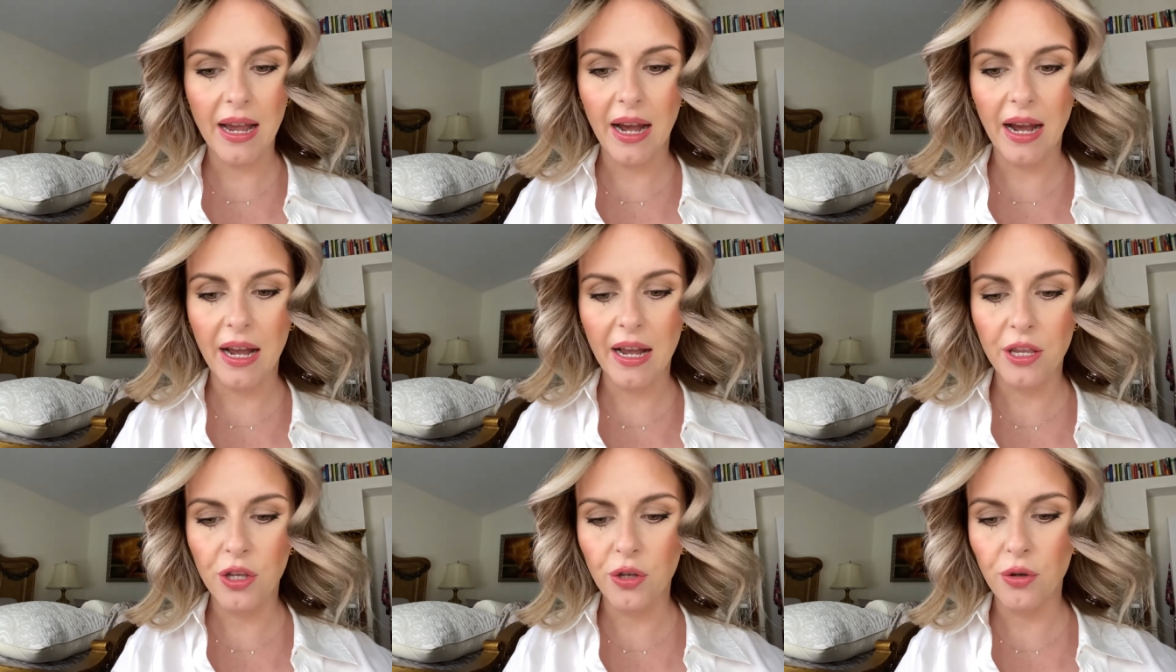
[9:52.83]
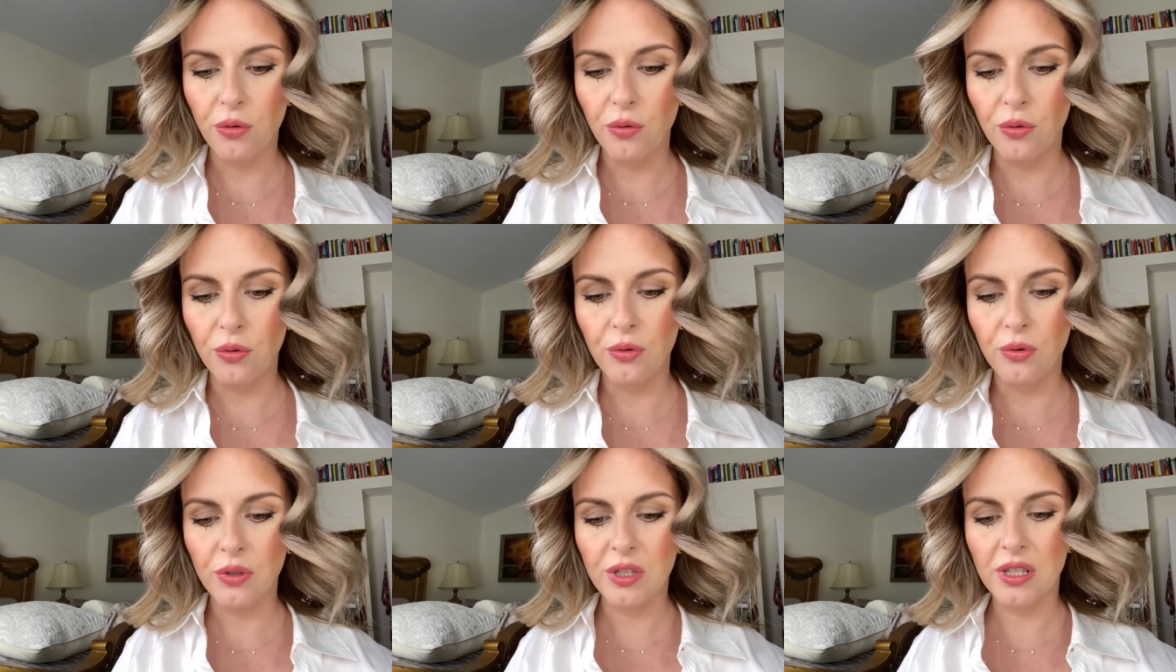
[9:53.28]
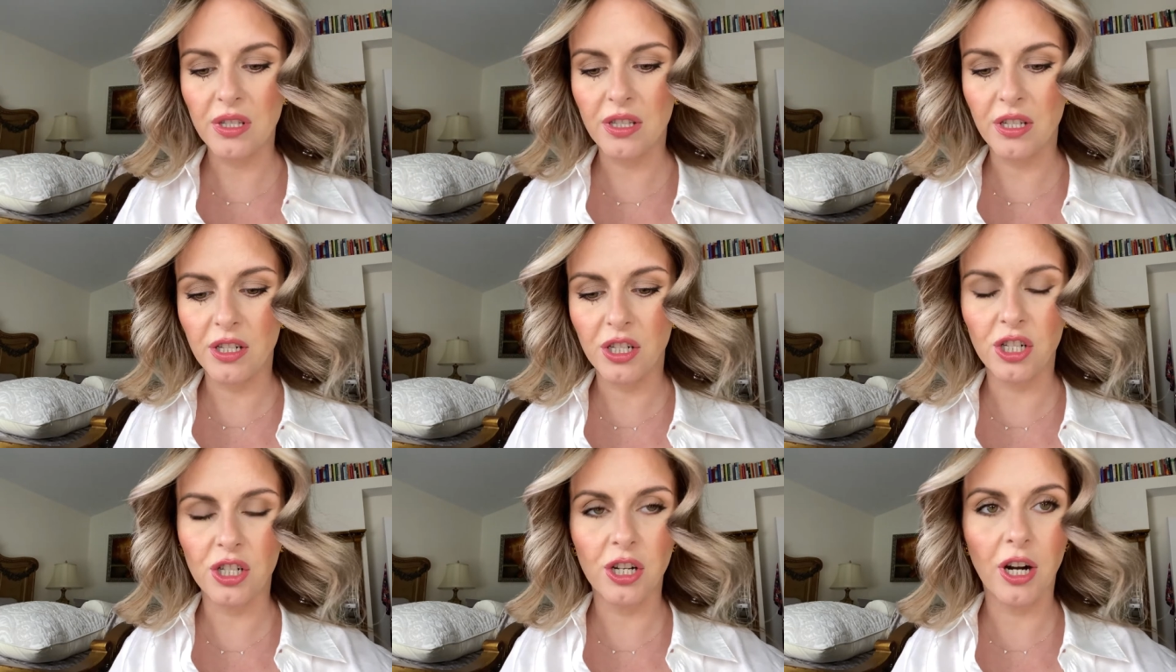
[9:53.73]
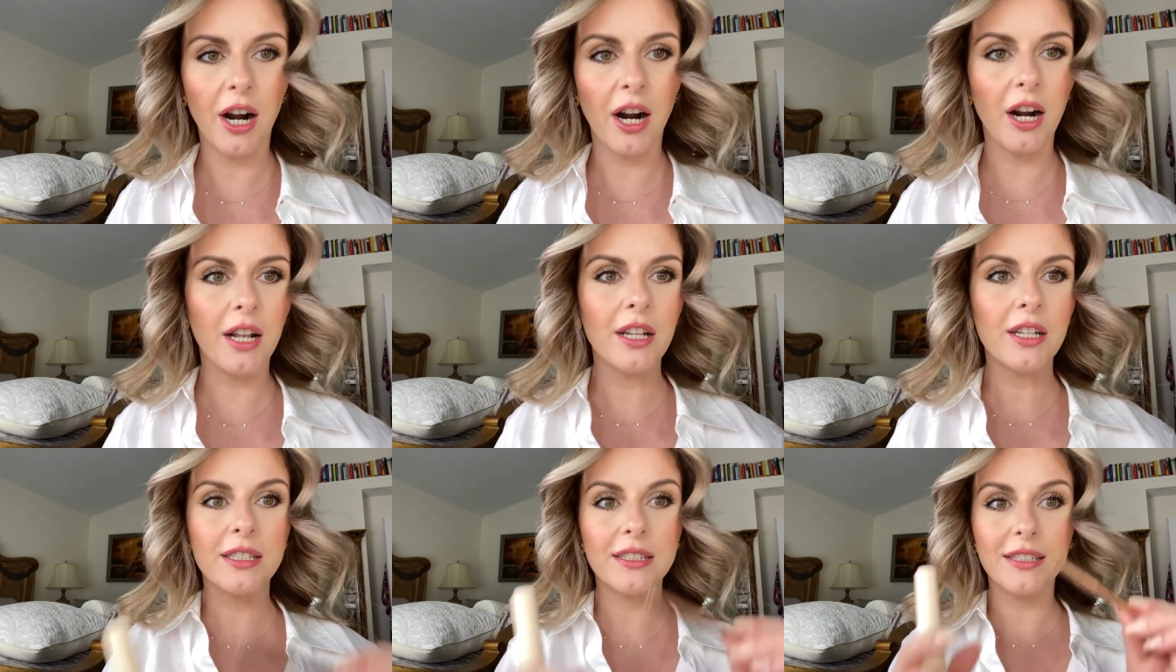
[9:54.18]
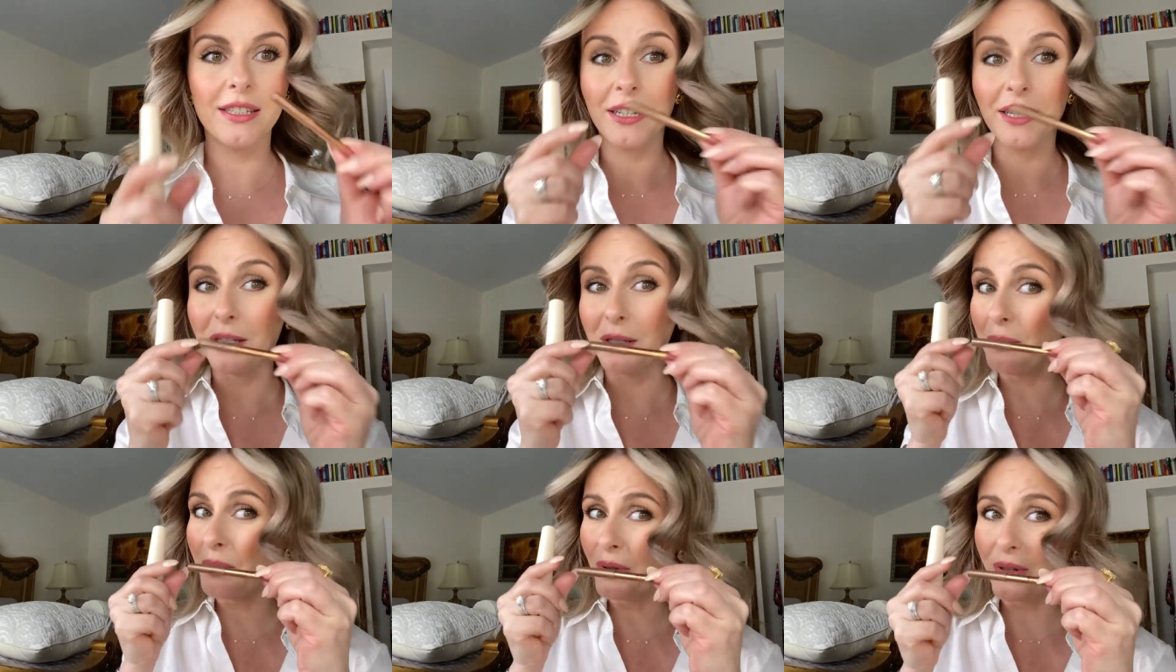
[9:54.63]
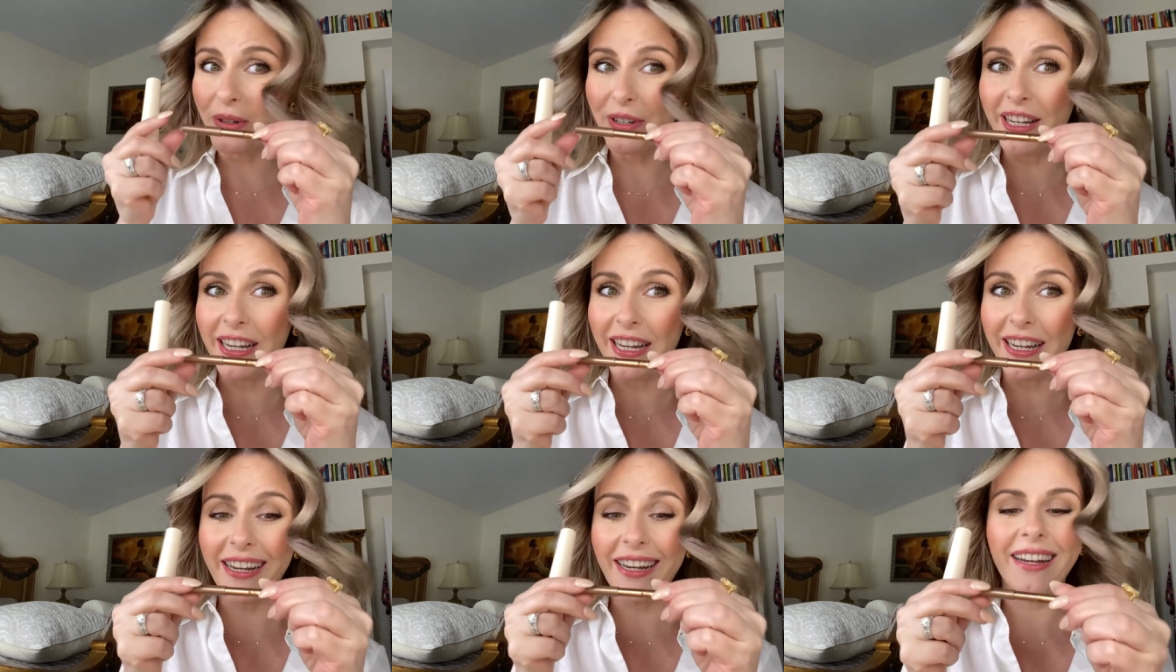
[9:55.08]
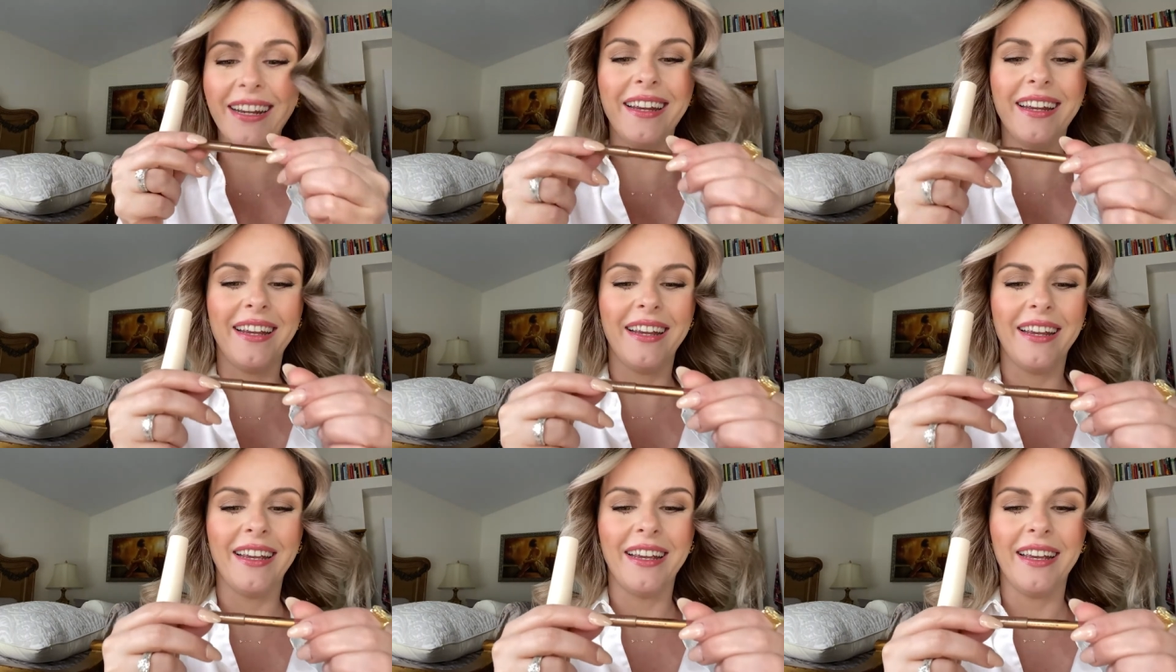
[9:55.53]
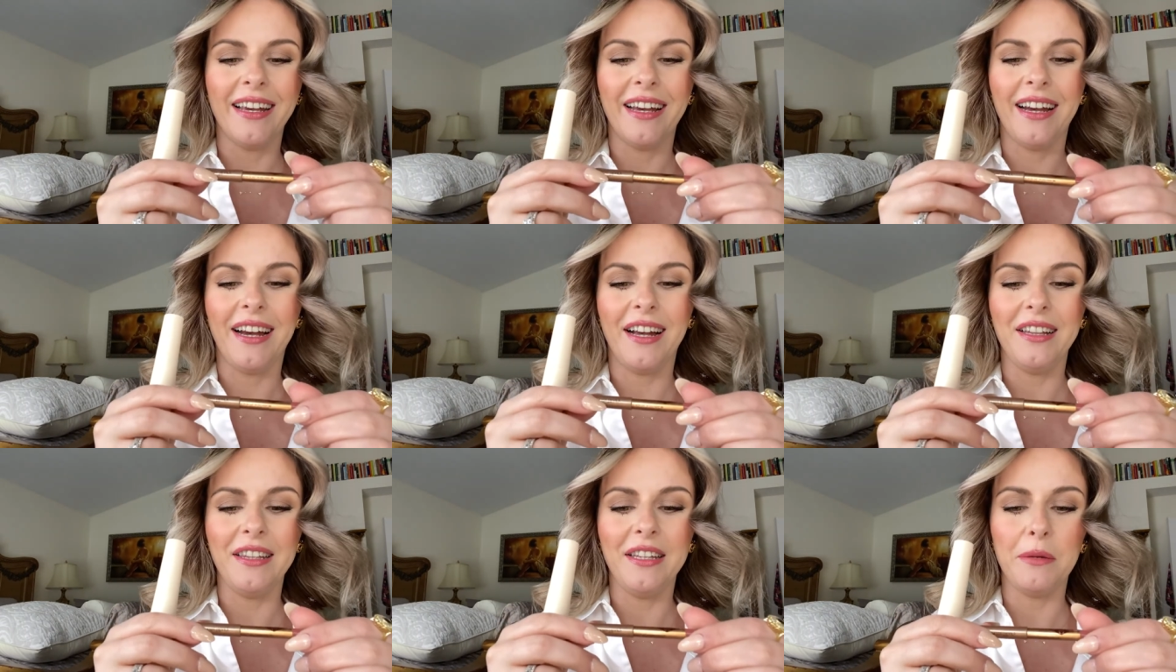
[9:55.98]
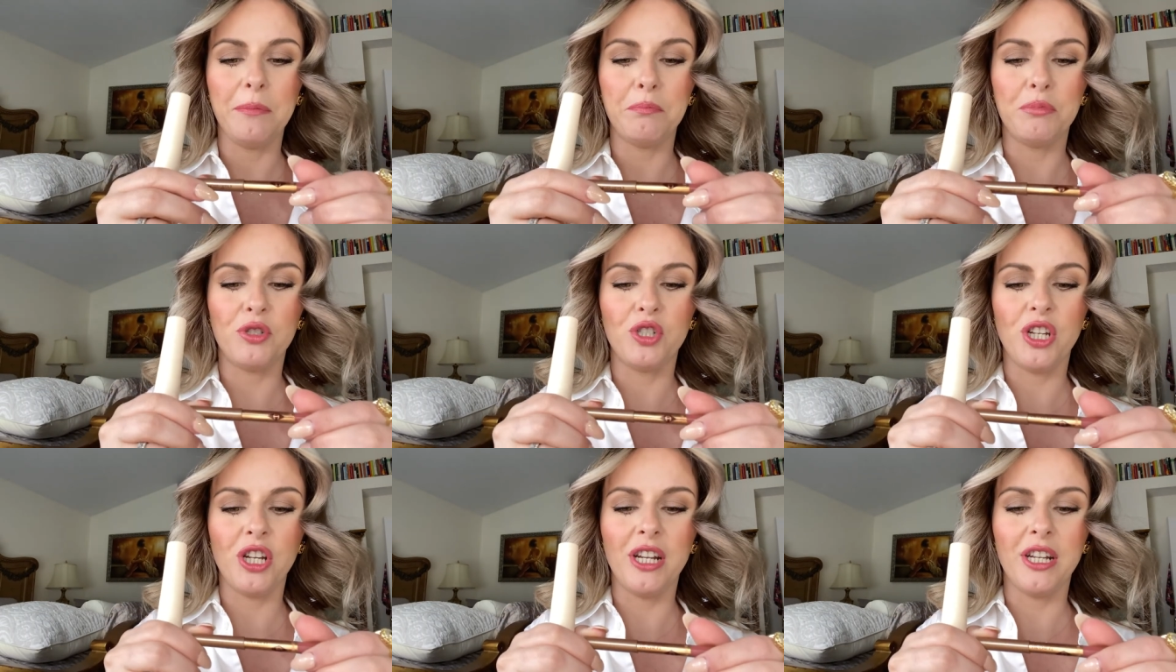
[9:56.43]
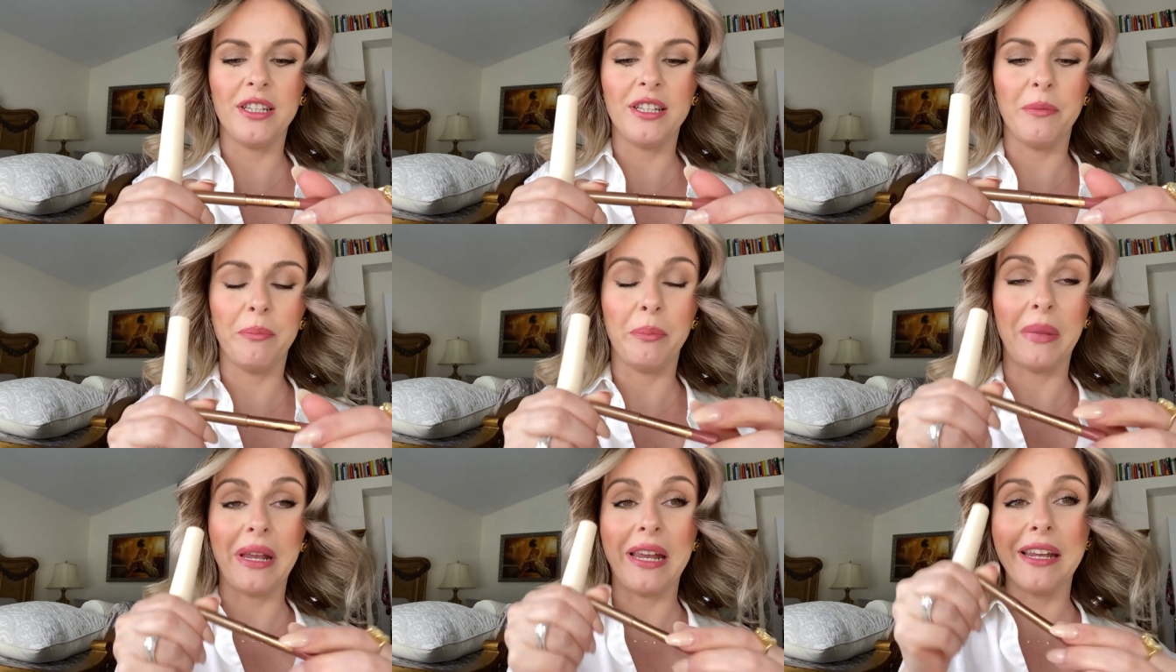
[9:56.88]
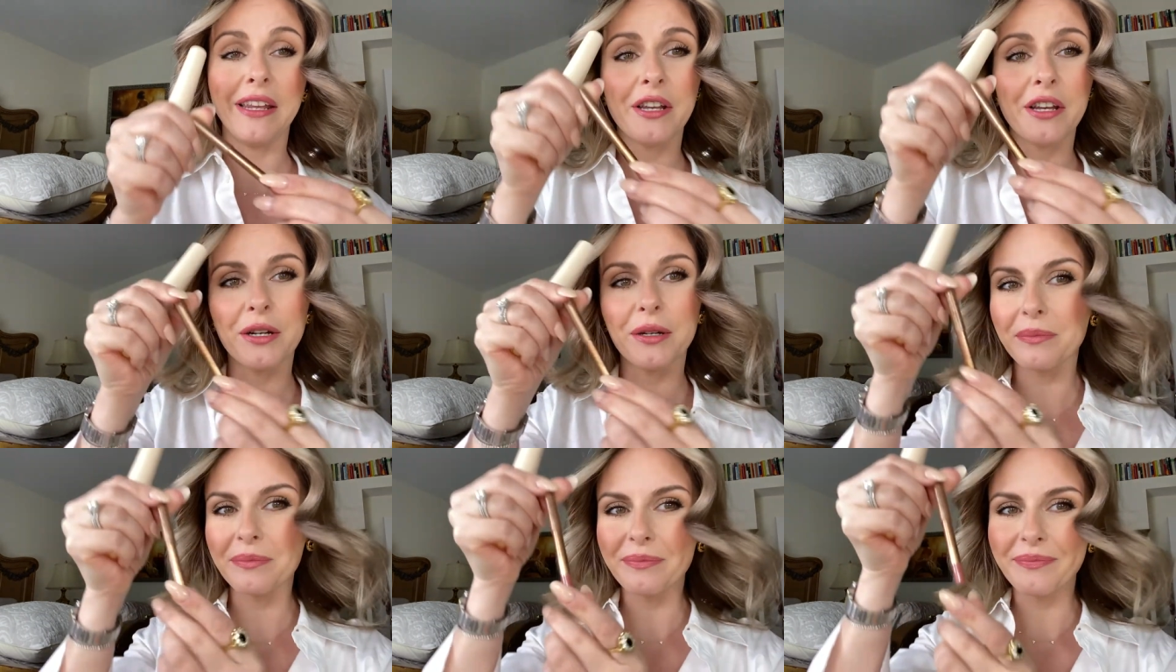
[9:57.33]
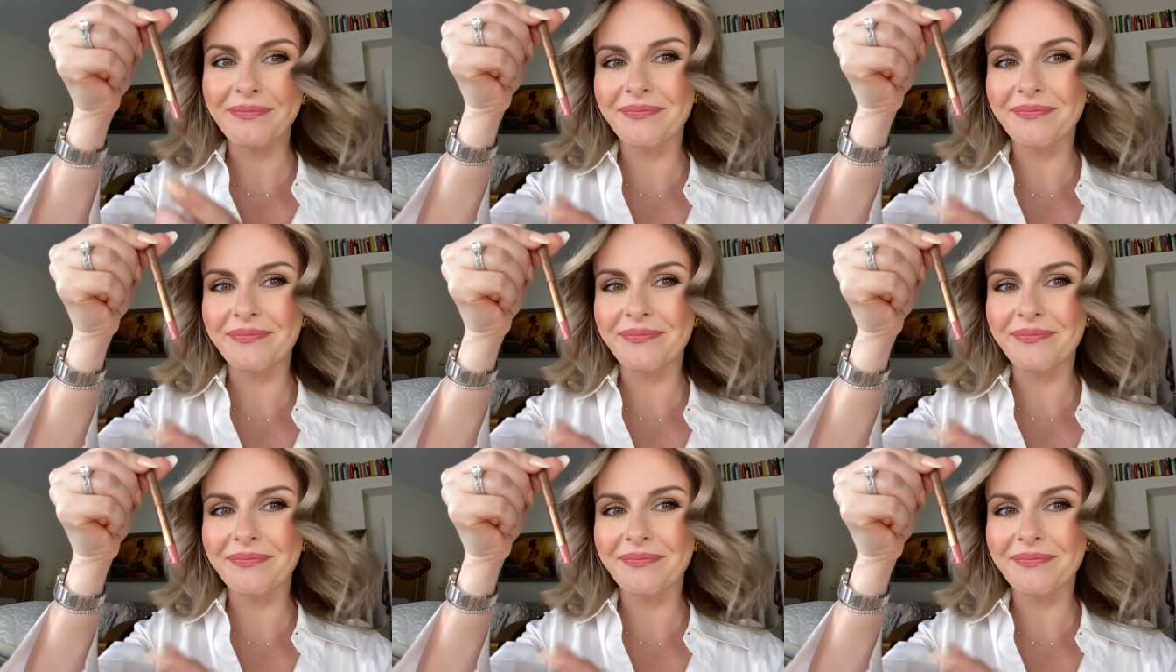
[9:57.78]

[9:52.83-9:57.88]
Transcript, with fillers: I used the Charlotte Tilbury a lip, cheek, and medium.